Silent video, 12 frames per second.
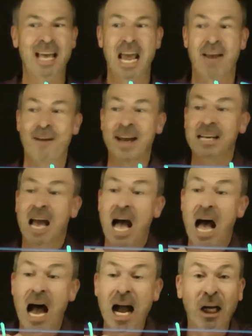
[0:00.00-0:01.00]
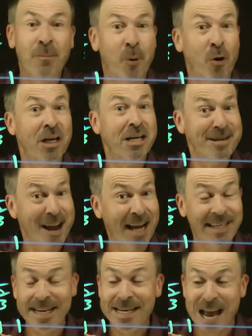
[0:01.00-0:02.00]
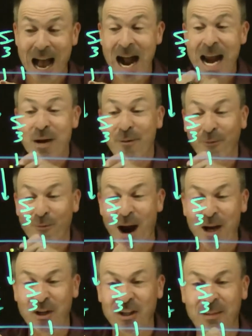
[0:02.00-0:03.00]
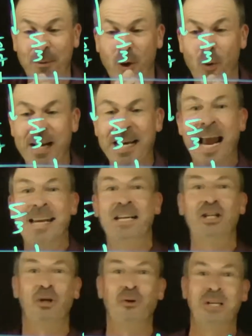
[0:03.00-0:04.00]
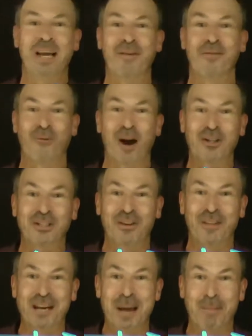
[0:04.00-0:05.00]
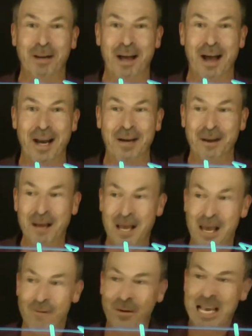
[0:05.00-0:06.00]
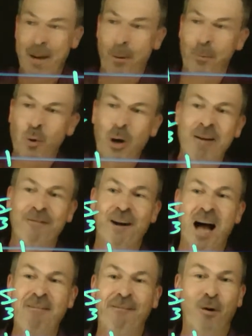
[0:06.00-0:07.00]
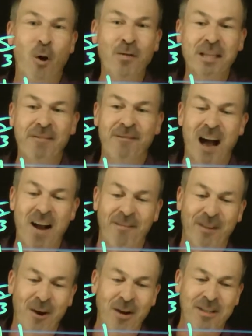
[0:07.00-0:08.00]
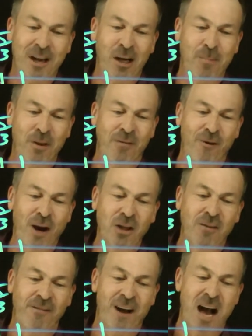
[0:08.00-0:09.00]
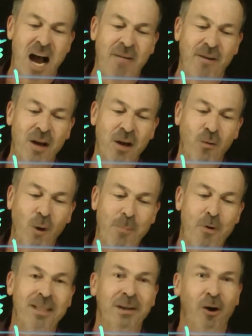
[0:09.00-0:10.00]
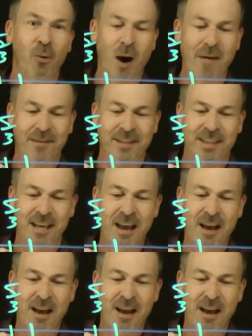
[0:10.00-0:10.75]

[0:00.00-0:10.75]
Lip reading: In fact, I could put 99 fractions between any two given fractions on the number line. For example, between 5/4 and 5/3, I could put the fraction of 5 3/0 once,